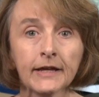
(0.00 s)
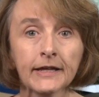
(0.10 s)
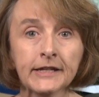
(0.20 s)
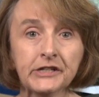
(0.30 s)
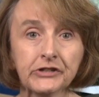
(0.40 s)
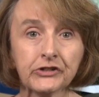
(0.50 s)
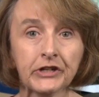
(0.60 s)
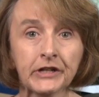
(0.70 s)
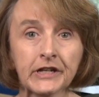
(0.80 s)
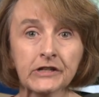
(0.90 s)
In
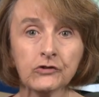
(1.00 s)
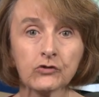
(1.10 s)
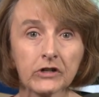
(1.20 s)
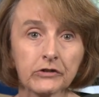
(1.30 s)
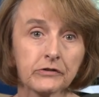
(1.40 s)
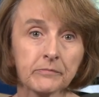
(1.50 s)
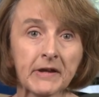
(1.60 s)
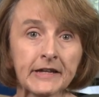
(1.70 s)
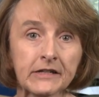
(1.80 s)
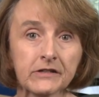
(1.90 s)
addition, instructors
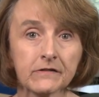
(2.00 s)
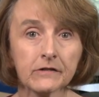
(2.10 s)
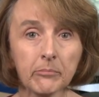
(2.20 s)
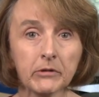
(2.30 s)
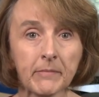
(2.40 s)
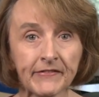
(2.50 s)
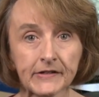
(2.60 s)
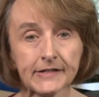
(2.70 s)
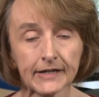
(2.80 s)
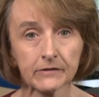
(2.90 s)
may need to supplement the
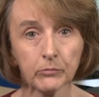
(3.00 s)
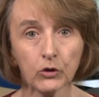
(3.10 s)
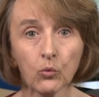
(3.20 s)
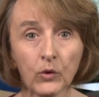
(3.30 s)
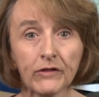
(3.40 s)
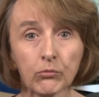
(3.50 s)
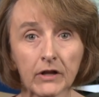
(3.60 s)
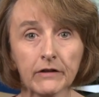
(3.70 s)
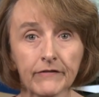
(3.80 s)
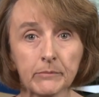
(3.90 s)
textbook with
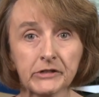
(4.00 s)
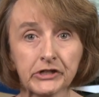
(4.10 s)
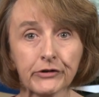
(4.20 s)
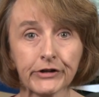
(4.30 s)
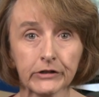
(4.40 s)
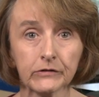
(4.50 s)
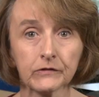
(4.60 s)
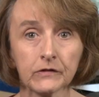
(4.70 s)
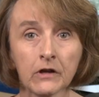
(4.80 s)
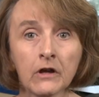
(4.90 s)
relevant
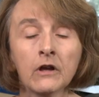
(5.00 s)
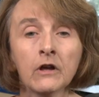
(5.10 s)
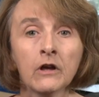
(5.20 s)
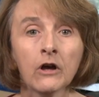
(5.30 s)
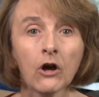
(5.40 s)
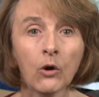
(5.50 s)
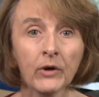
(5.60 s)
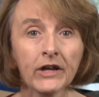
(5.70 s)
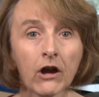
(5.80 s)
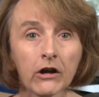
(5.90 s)
materials.
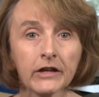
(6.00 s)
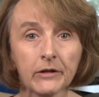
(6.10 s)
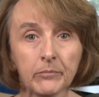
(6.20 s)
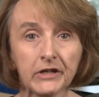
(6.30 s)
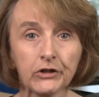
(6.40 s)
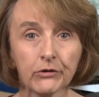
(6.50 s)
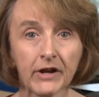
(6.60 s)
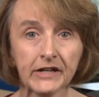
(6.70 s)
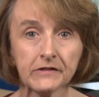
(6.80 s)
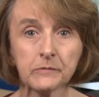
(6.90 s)
OER can be
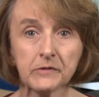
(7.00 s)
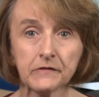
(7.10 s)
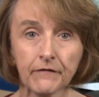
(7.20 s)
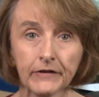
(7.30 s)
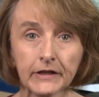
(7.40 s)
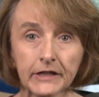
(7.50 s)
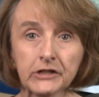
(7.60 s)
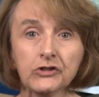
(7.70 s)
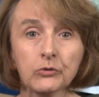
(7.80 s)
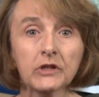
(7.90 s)
curated specifically
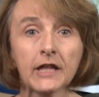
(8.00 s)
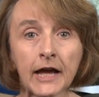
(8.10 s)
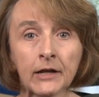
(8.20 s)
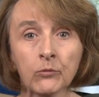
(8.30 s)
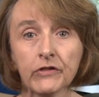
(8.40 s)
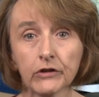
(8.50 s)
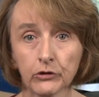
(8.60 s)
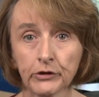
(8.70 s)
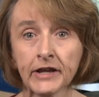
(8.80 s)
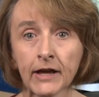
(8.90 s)
to align with the
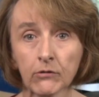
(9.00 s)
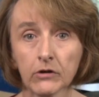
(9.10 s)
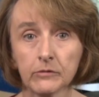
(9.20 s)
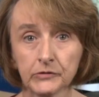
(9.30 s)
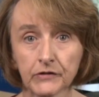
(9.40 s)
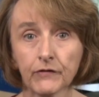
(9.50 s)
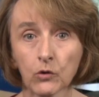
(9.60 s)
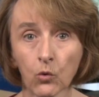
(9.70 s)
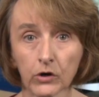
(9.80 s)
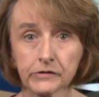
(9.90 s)
learning outcomes of a
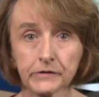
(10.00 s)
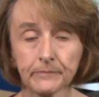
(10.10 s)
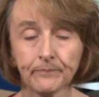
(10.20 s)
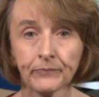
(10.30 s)
course.